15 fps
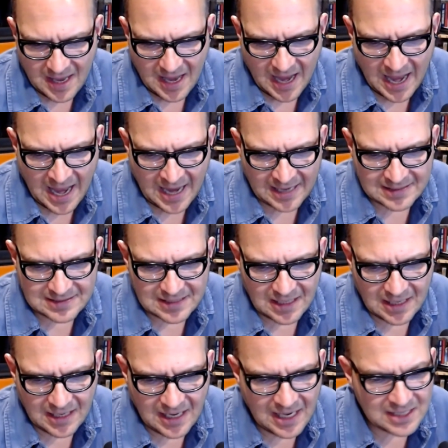And
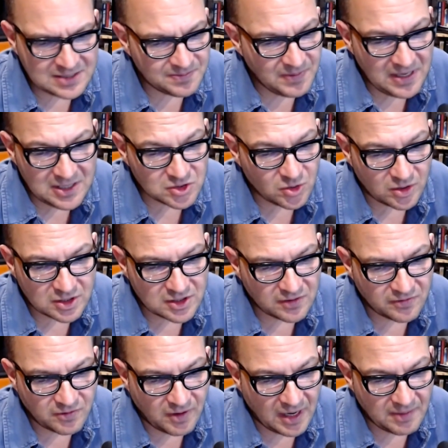it's been a source
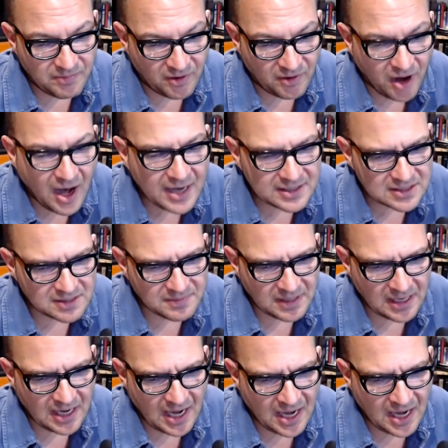of great pride to me